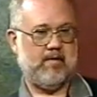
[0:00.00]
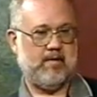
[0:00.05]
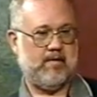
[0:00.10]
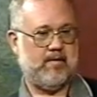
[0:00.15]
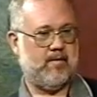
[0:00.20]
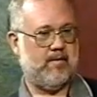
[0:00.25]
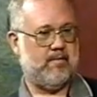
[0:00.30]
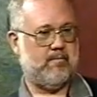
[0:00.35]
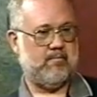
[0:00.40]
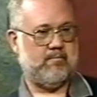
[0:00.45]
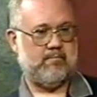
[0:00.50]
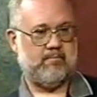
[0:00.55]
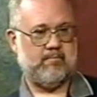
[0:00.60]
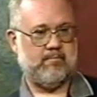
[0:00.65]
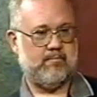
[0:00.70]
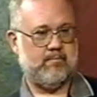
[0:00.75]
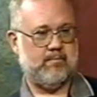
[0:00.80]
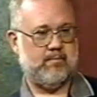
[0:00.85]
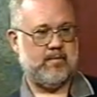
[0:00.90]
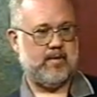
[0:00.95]

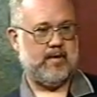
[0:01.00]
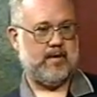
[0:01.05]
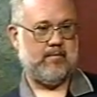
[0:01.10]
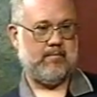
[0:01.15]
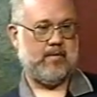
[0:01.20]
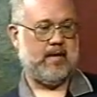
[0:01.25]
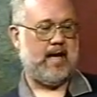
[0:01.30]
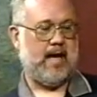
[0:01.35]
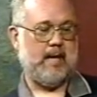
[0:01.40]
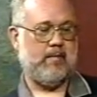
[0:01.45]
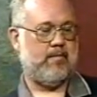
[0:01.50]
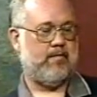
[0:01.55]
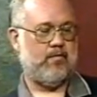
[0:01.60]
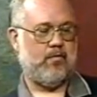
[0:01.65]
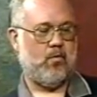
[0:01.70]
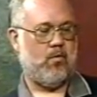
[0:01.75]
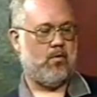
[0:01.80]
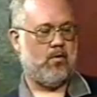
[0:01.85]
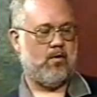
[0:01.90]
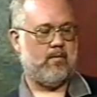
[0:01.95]
the night
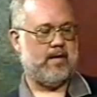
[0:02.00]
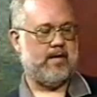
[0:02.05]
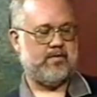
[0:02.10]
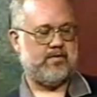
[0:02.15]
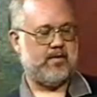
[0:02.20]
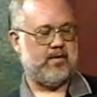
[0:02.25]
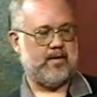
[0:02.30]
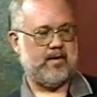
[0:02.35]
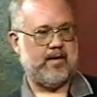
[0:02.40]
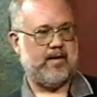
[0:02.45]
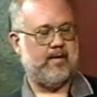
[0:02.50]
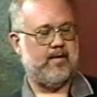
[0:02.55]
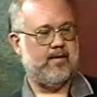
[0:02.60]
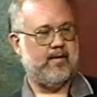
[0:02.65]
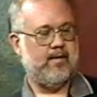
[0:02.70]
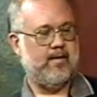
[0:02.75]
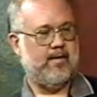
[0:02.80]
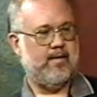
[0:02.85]
before recently